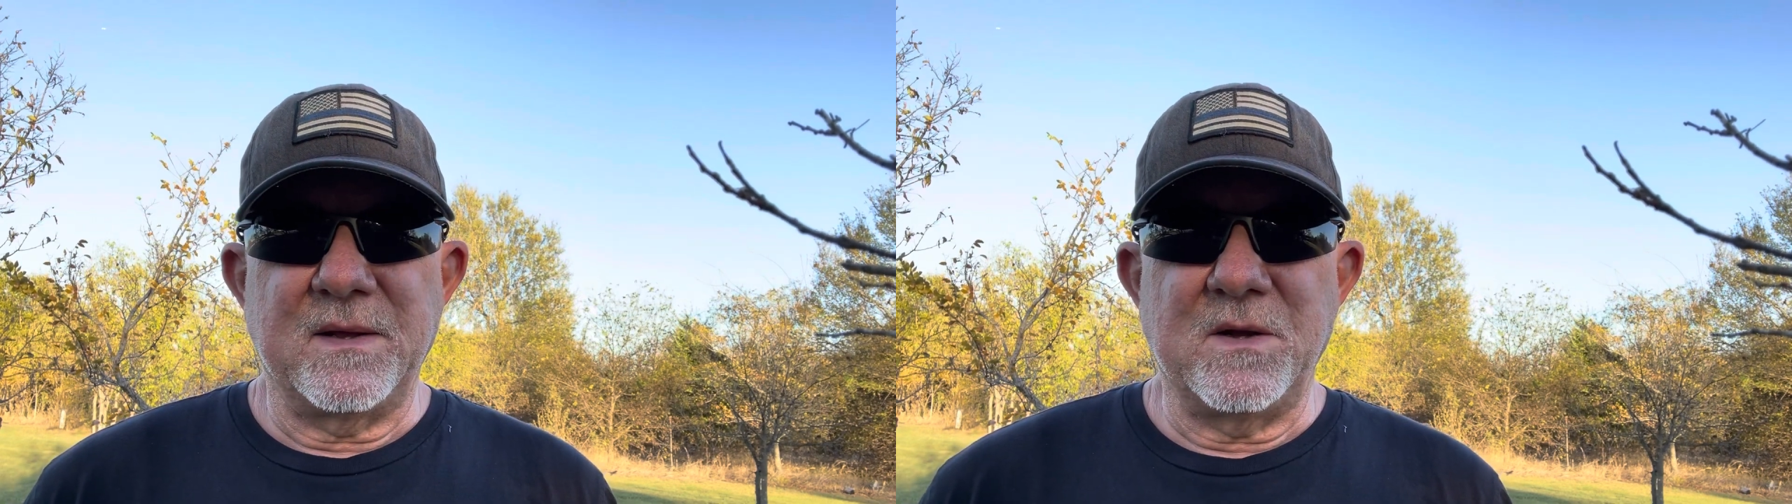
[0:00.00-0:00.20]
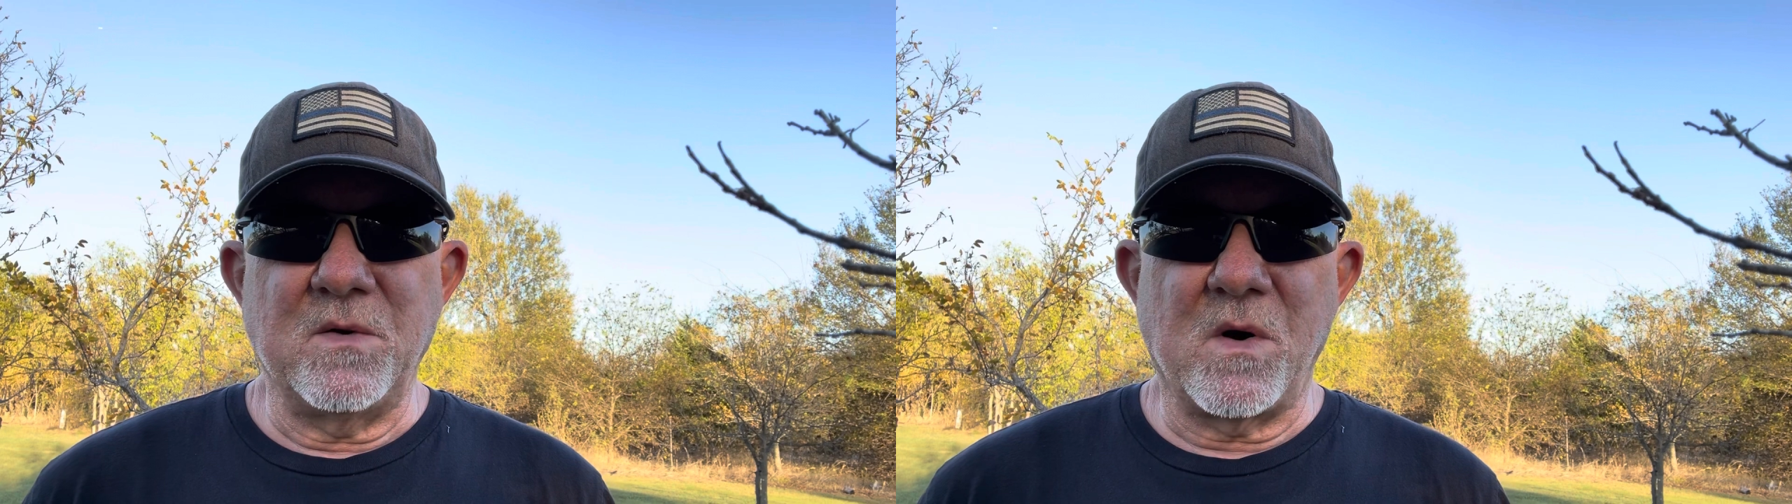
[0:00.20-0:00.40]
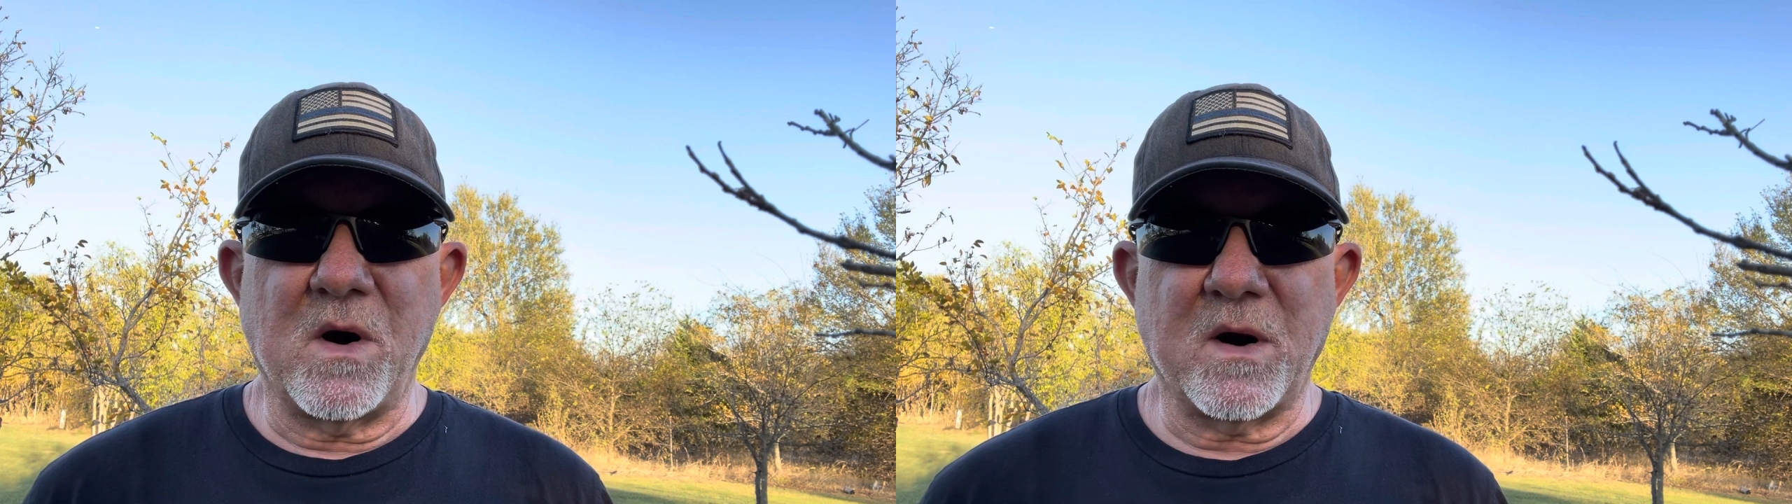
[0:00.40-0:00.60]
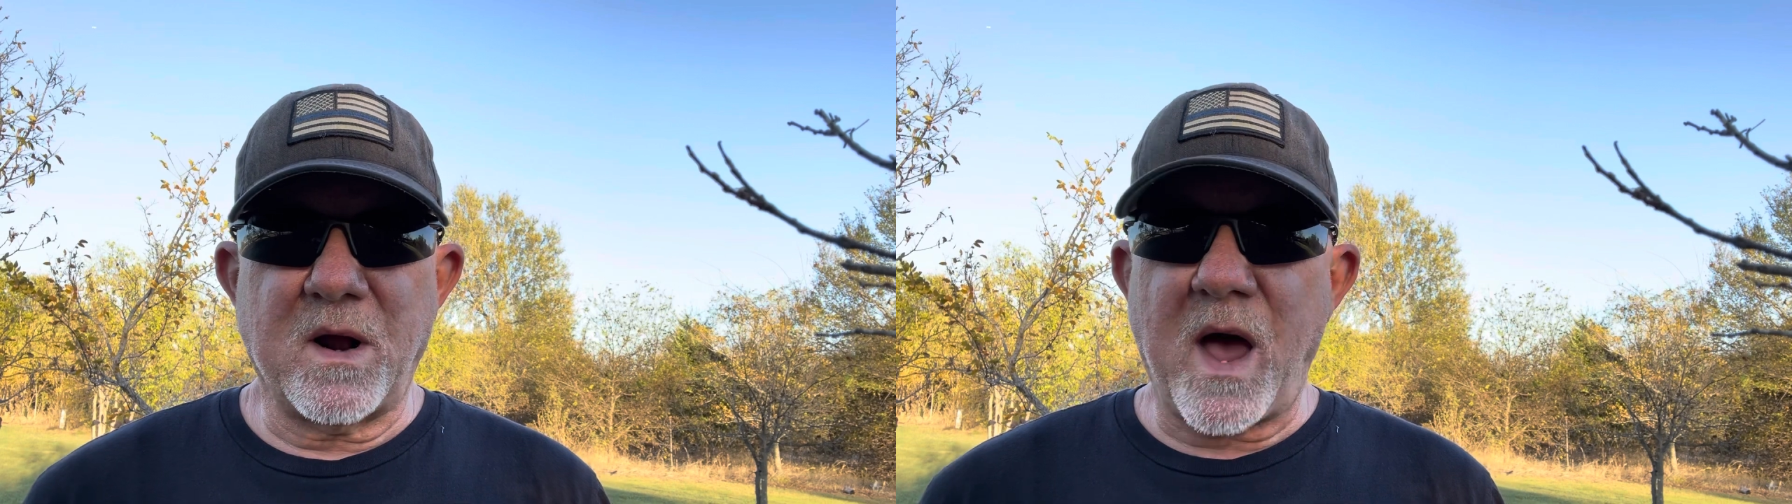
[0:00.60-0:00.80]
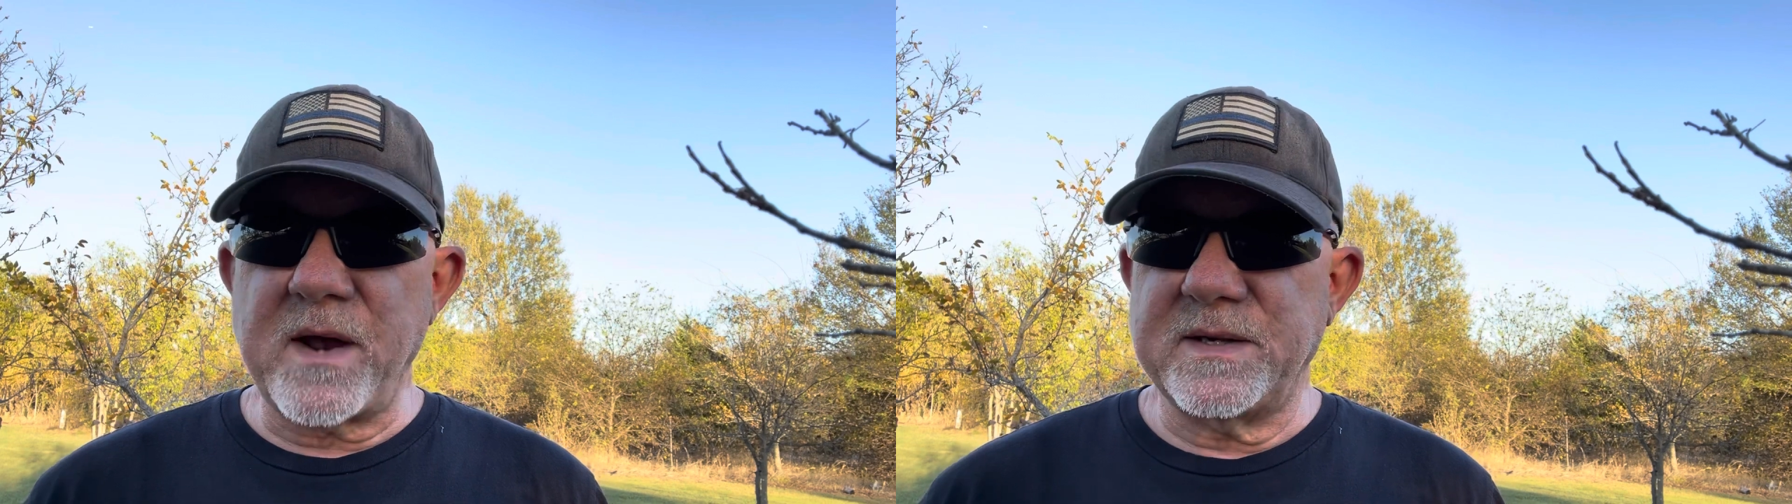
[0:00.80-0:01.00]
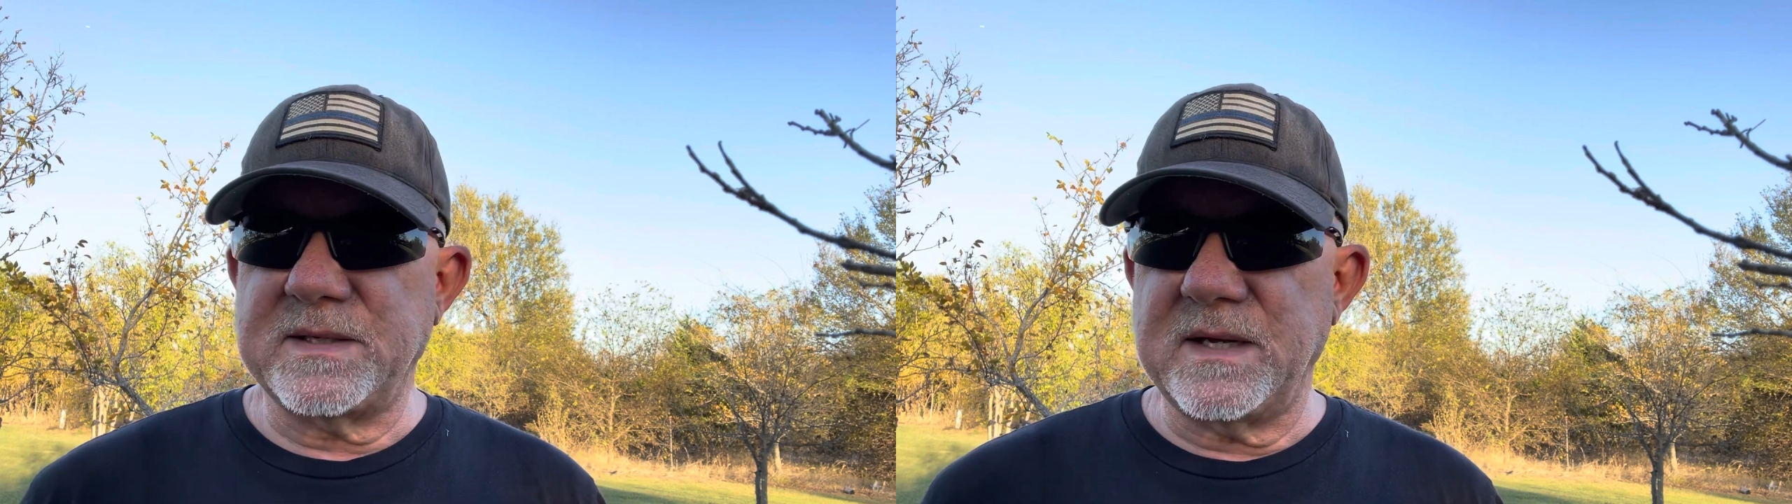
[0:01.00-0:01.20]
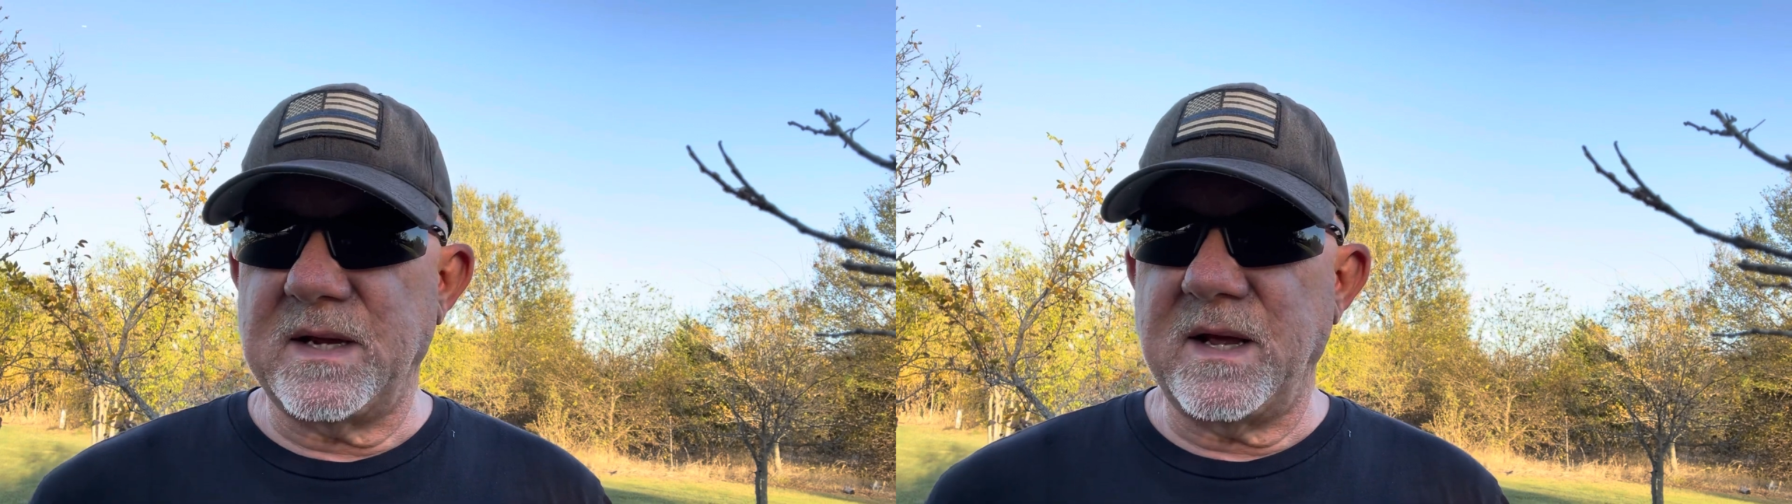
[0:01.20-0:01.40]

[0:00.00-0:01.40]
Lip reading: you are cognizant